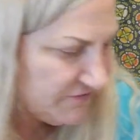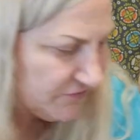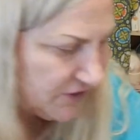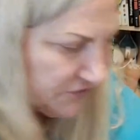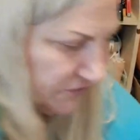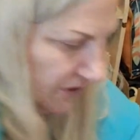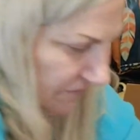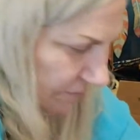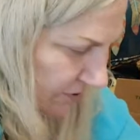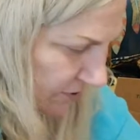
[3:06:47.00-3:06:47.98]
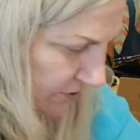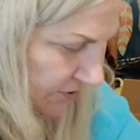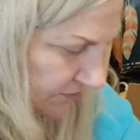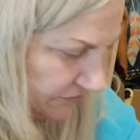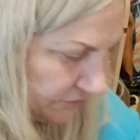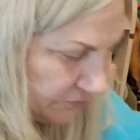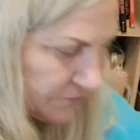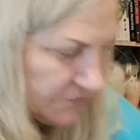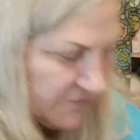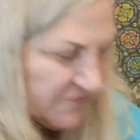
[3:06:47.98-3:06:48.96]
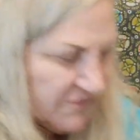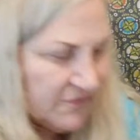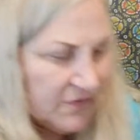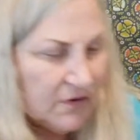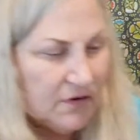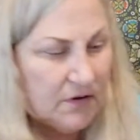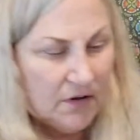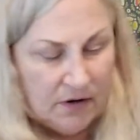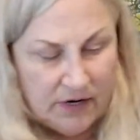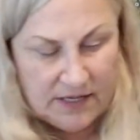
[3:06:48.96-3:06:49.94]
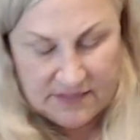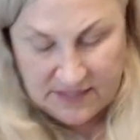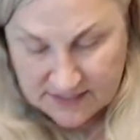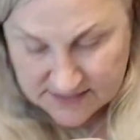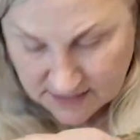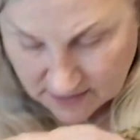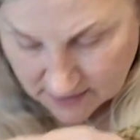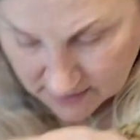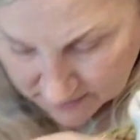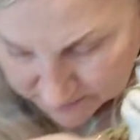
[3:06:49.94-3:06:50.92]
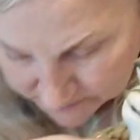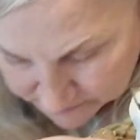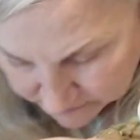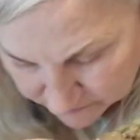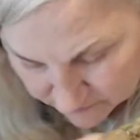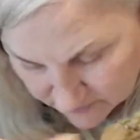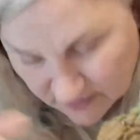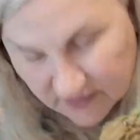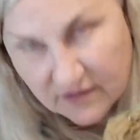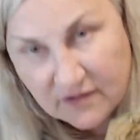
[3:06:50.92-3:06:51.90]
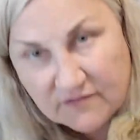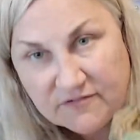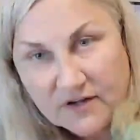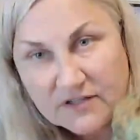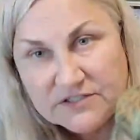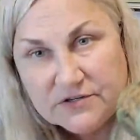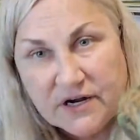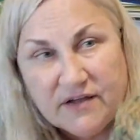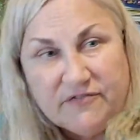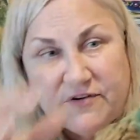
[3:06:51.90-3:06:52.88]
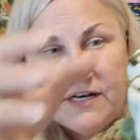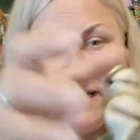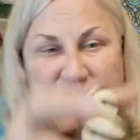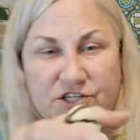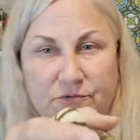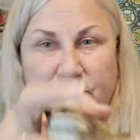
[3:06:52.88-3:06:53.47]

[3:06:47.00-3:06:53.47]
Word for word: Falstaff birds. All right, these are Falstaff nature